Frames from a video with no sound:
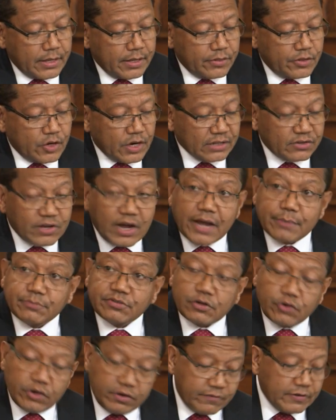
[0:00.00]
There are times,
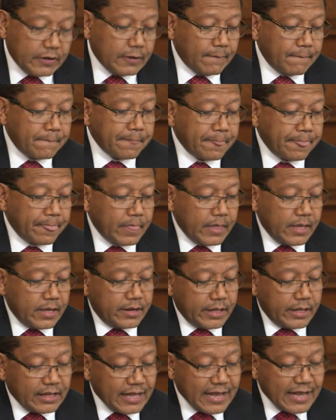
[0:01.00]
however,
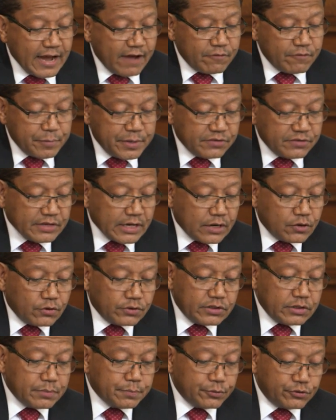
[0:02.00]
that governments are
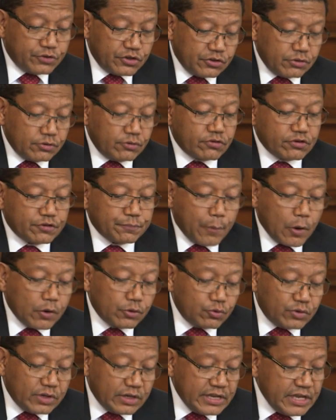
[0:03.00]
not in a position to
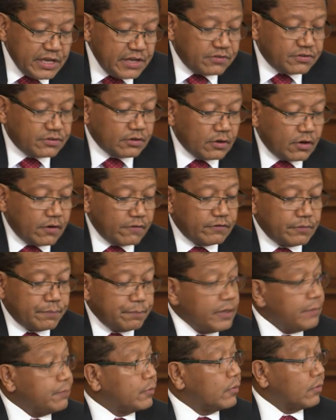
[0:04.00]
respond to the needs of the
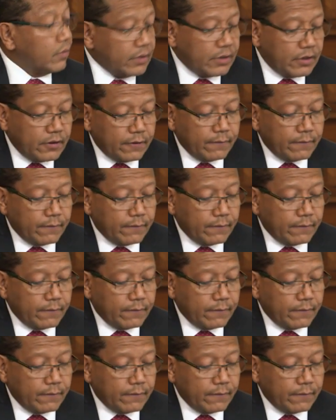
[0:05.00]
people